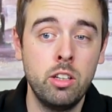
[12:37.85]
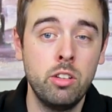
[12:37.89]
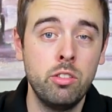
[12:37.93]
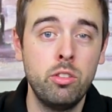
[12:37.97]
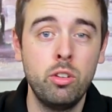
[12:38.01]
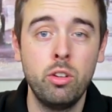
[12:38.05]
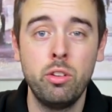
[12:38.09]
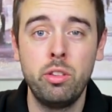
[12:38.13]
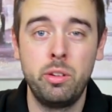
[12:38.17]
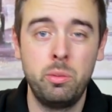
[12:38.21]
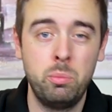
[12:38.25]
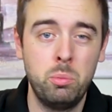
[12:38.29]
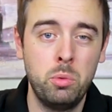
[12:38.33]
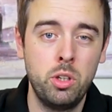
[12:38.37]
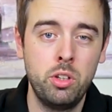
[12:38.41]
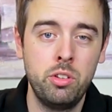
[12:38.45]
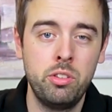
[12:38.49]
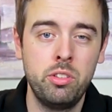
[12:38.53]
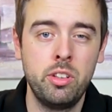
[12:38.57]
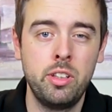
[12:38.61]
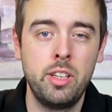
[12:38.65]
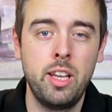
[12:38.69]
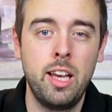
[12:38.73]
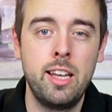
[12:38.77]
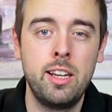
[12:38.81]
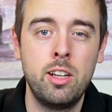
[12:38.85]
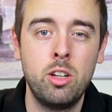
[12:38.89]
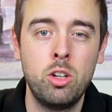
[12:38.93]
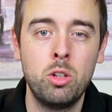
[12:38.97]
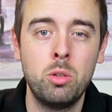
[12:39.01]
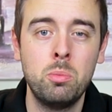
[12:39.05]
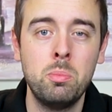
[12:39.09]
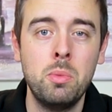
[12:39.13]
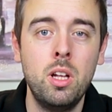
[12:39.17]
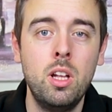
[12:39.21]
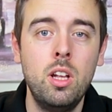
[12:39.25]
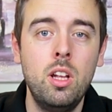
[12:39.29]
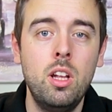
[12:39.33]
There's nothing worse than getting
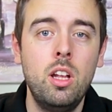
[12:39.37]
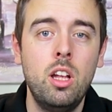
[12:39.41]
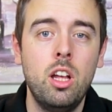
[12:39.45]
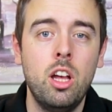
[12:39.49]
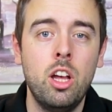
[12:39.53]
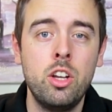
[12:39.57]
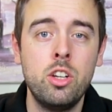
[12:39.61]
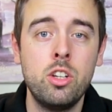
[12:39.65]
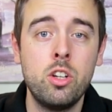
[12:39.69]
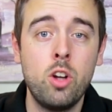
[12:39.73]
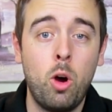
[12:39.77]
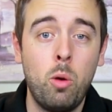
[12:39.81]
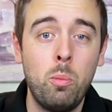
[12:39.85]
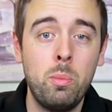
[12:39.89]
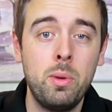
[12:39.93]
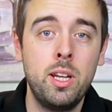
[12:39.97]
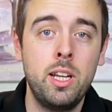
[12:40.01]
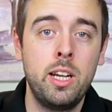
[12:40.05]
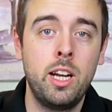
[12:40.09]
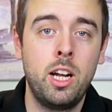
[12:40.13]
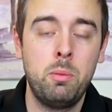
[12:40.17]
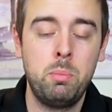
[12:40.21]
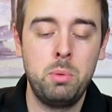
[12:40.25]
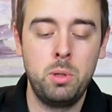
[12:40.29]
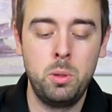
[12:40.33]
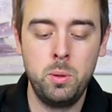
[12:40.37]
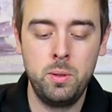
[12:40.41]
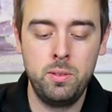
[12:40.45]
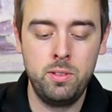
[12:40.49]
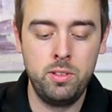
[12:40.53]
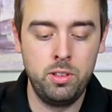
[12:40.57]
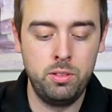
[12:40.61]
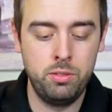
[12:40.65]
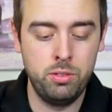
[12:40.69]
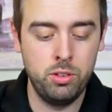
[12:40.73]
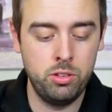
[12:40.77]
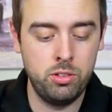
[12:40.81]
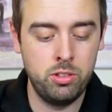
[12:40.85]
home and not being happy with
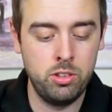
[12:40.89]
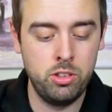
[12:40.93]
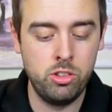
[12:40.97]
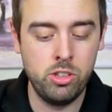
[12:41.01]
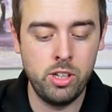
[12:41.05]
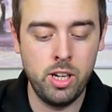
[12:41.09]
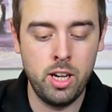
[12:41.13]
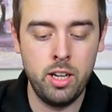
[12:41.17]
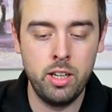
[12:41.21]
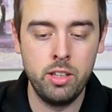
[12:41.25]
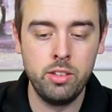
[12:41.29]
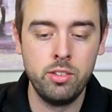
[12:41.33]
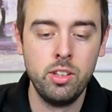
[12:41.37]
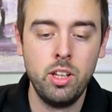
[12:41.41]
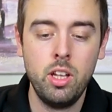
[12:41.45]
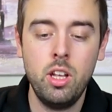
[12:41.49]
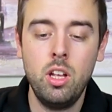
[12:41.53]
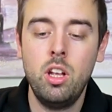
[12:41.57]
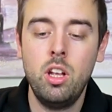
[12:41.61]
your footage, guys.